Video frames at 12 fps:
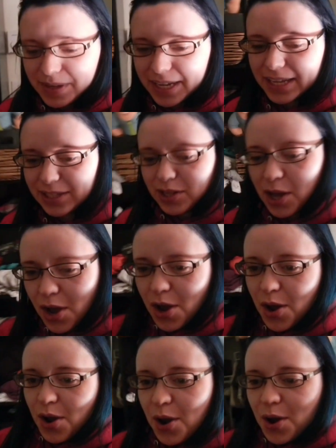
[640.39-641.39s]
because
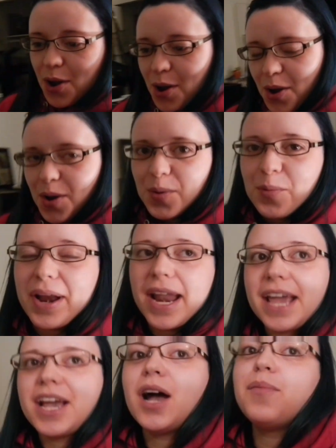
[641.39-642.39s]
when
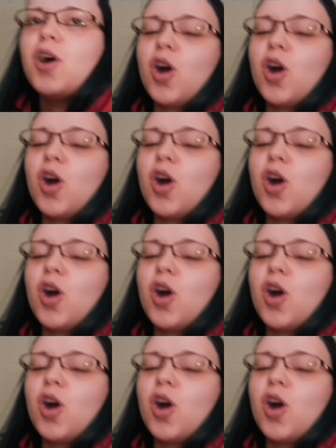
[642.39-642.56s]
I come